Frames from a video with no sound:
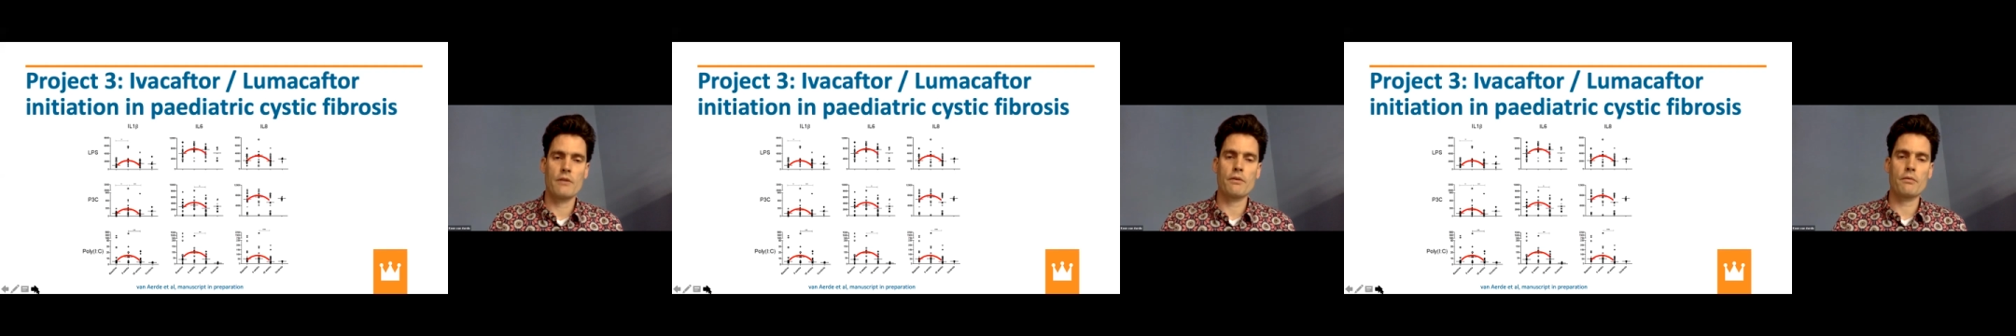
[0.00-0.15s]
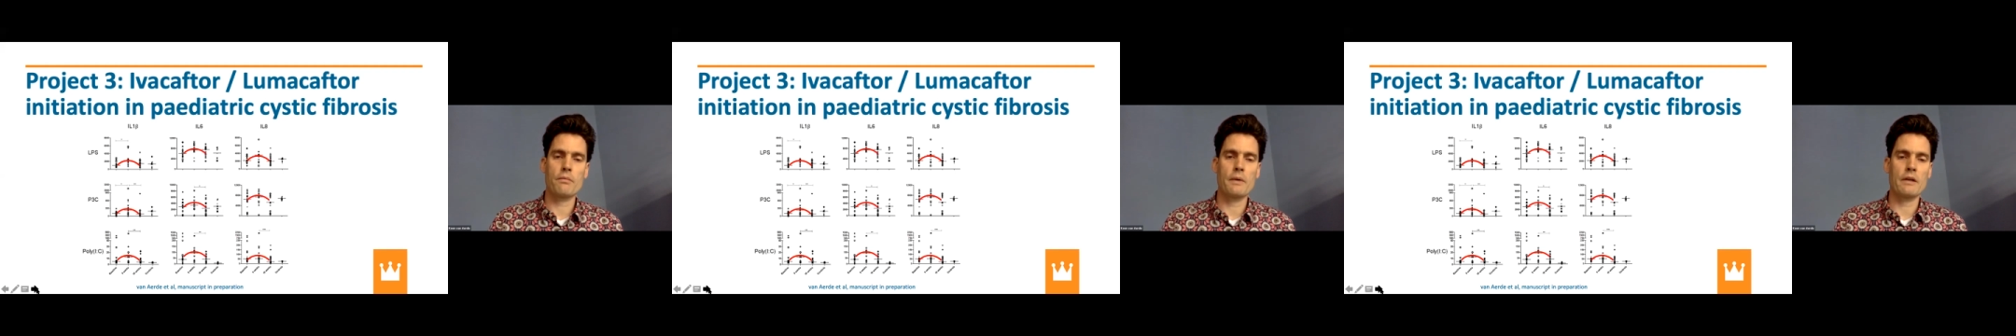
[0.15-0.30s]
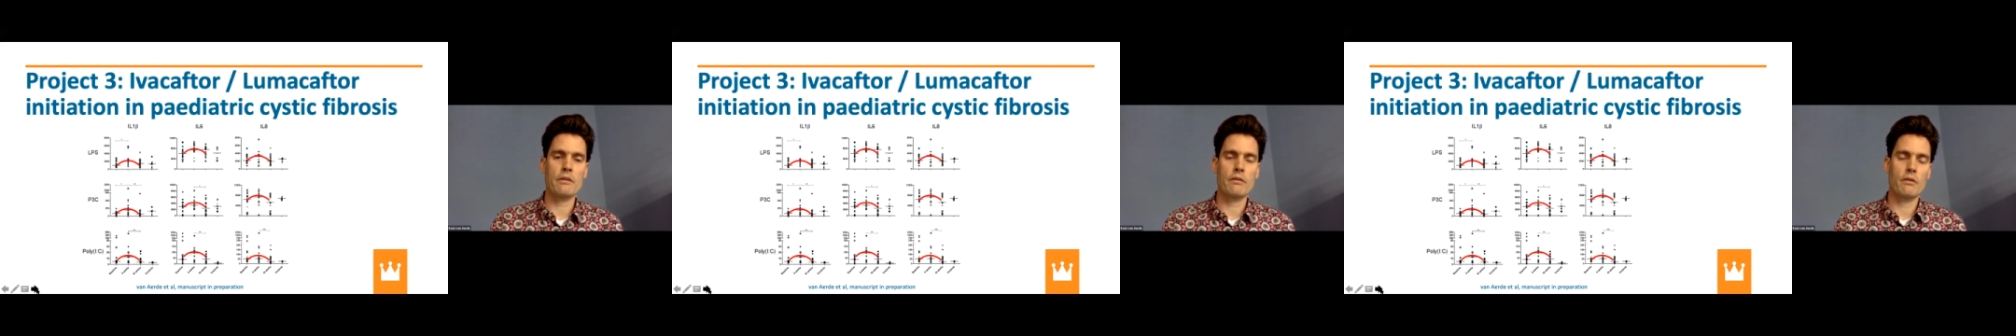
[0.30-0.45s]

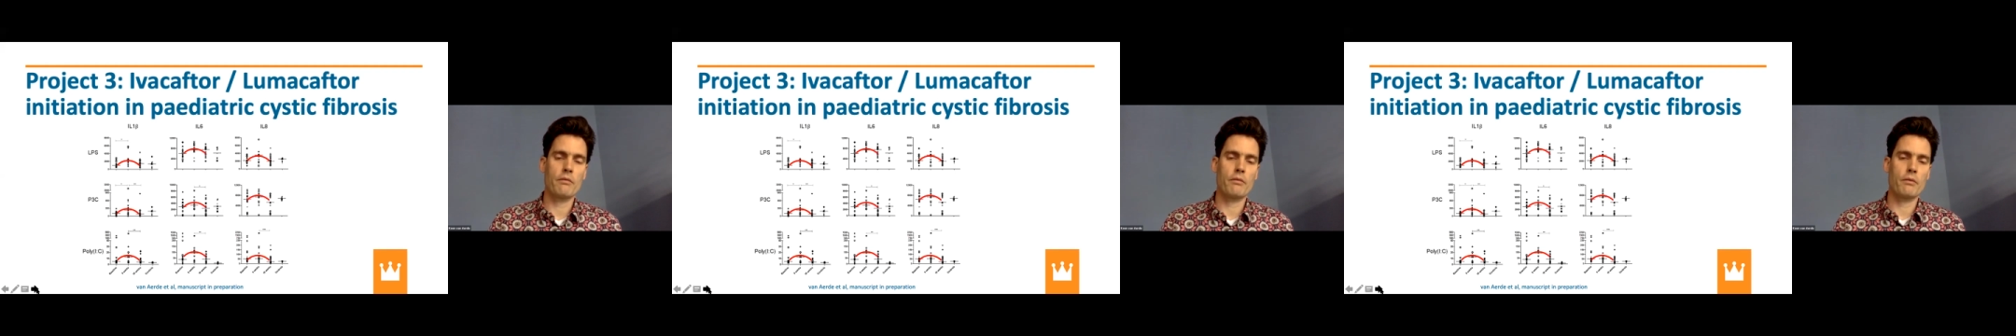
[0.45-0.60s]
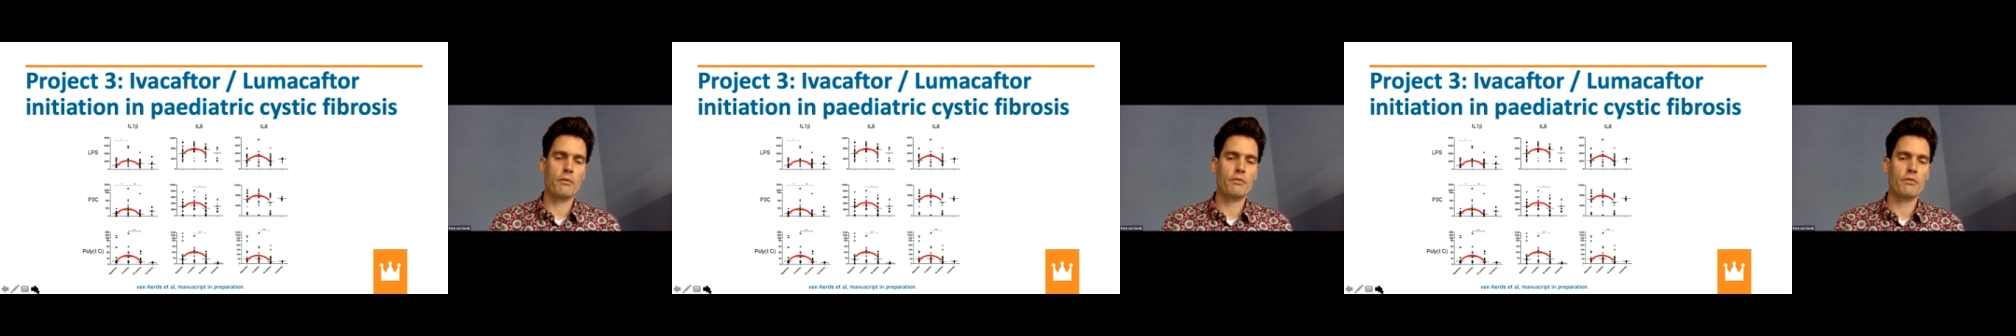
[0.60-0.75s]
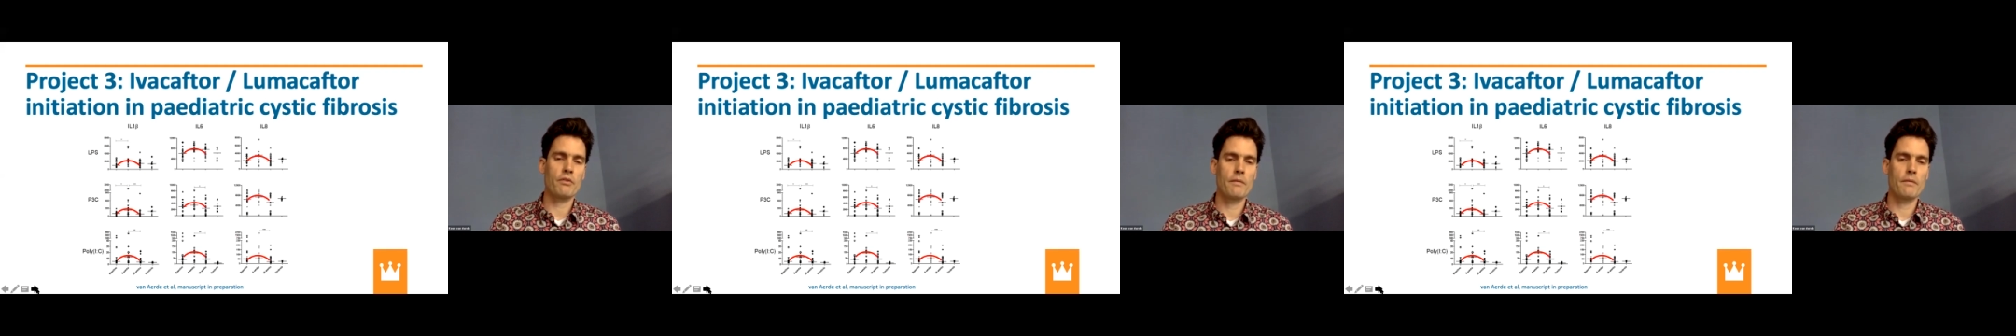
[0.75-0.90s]

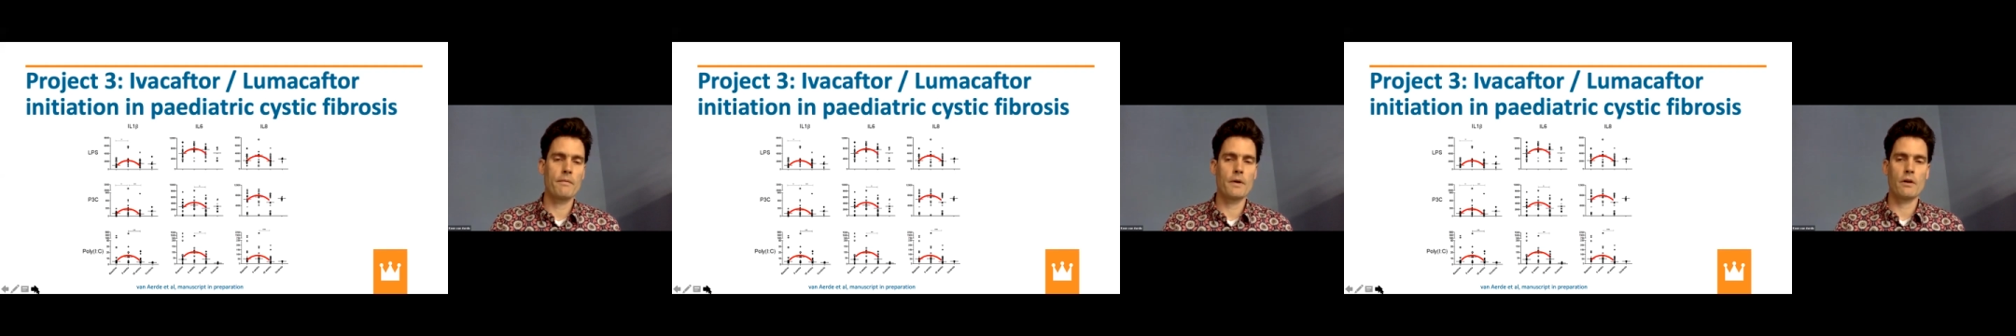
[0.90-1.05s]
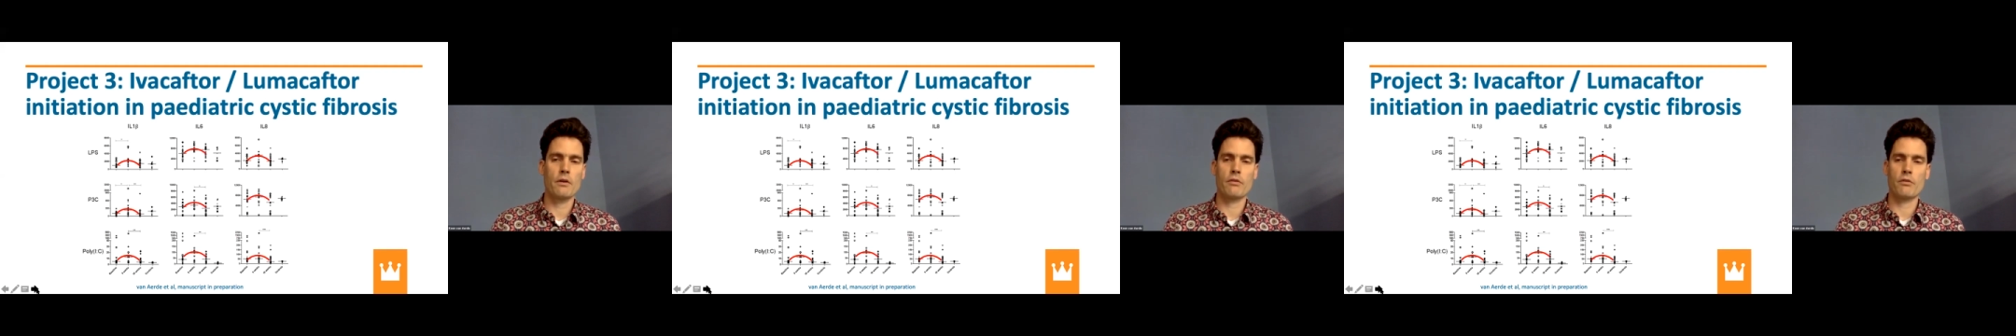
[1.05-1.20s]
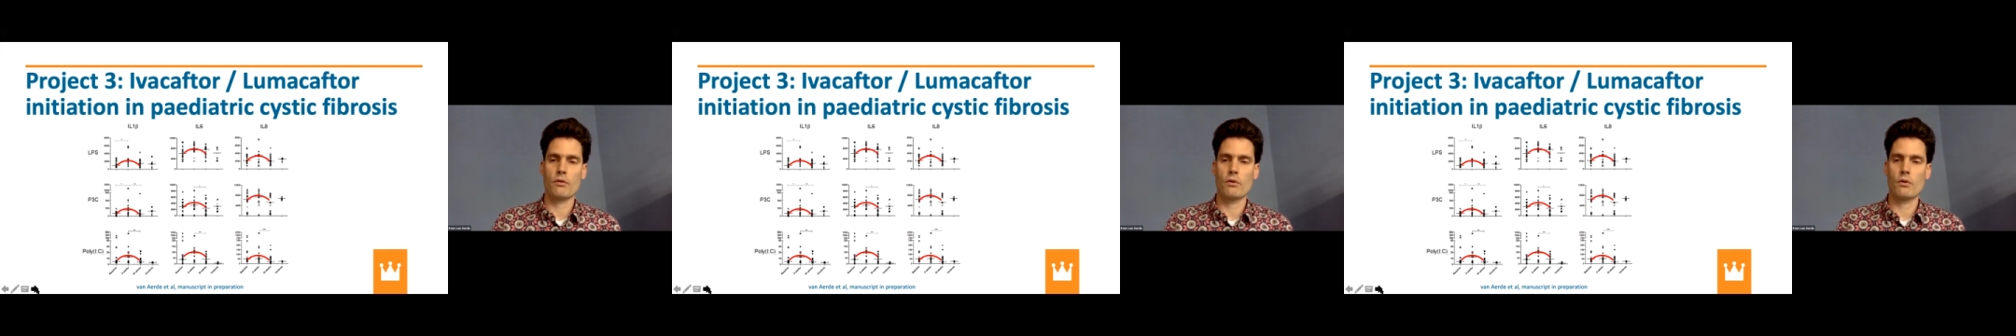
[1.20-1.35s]
irrespective of
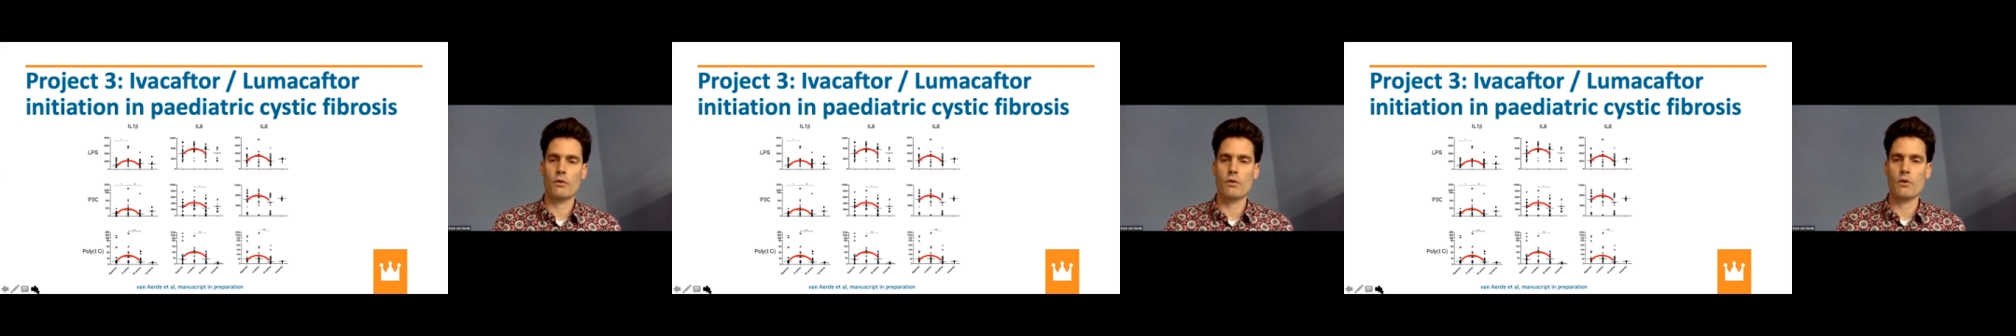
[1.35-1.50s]
stimulus